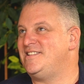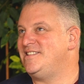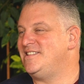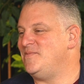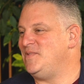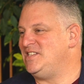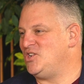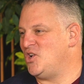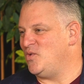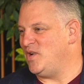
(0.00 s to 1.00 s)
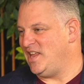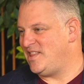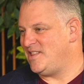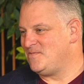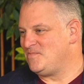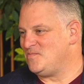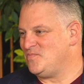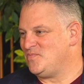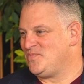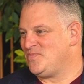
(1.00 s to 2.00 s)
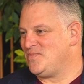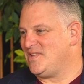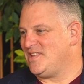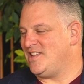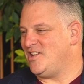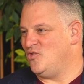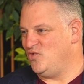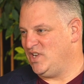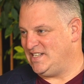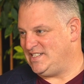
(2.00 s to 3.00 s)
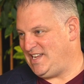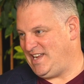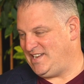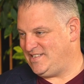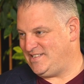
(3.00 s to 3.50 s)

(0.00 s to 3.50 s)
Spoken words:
let me start with real estate